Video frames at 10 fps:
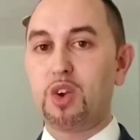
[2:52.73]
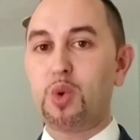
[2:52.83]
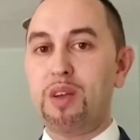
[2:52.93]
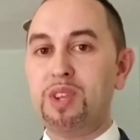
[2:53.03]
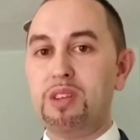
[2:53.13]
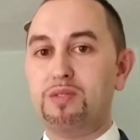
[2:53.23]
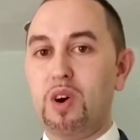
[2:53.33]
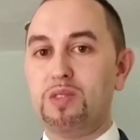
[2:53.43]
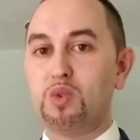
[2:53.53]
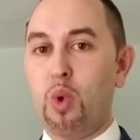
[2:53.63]
Gravity
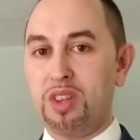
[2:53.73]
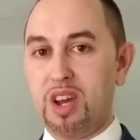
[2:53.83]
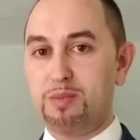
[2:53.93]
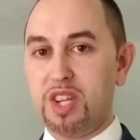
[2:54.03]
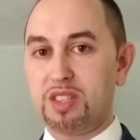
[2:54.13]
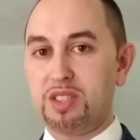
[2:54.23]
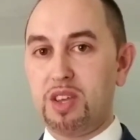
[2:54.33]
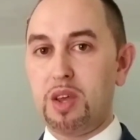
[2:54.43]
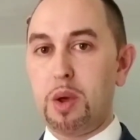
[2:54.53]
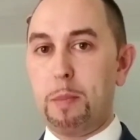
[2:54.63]
involves one object
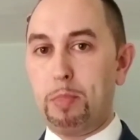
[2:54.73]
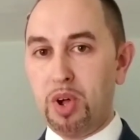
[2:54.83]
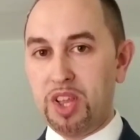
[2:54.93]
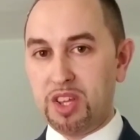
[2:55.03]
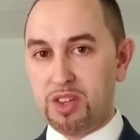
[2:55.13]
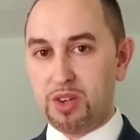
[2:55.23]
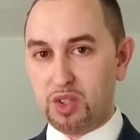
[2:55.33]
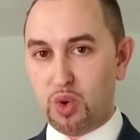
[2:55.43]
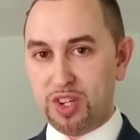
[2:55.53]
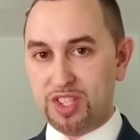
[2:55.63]
pulling another
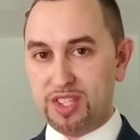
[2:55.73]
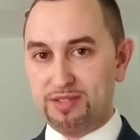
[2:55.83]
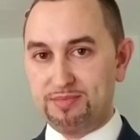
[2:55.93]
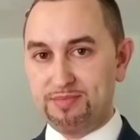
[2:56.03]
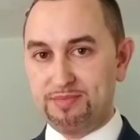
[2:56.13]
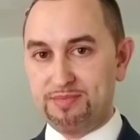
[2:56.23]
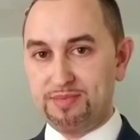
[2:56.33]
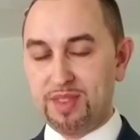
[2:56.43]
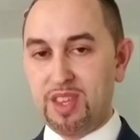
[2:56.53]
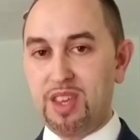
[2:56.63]
towards it.
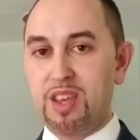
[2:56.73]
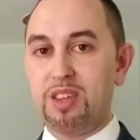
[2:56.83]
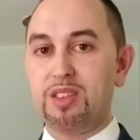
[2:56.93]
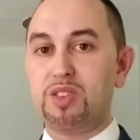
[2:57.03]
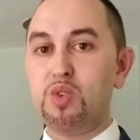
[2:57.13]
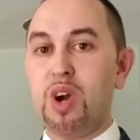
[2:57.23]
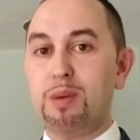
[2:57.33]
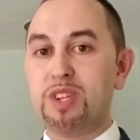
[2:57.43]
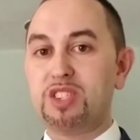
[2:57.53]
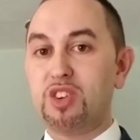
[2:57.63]
The two
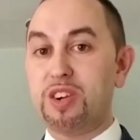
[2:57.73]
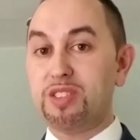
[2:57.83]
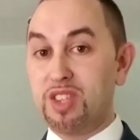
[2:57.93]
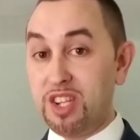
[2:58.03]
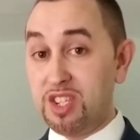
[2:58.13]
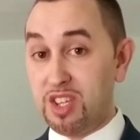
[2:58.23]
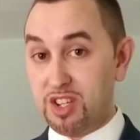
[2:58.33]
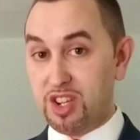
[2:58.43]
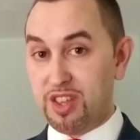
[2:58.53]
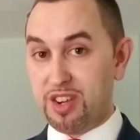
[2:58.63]
objects aren't touching
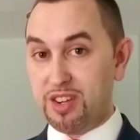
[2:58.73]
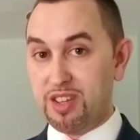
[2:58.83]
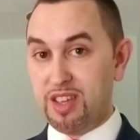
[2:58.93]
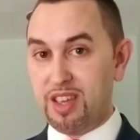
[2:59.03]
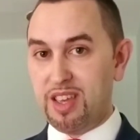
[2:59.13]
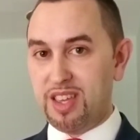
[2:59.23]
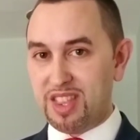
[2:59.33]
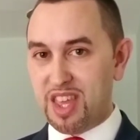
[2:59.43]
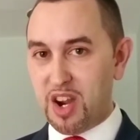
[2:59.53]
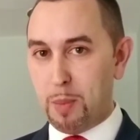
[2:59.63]
each other,
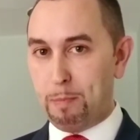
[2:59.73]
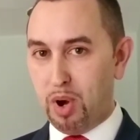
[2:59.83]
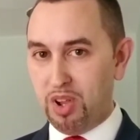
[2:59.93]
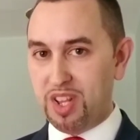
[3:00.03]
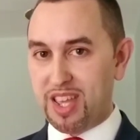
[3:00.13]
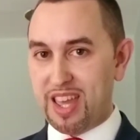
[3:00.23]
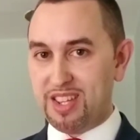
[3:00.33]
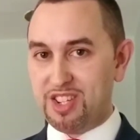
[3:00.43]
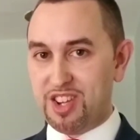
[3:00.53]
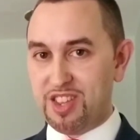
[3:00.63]
yet they are pulling at
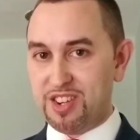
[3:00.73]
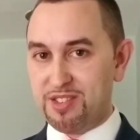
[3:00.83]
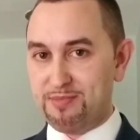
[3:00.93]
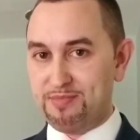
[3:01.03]
each other.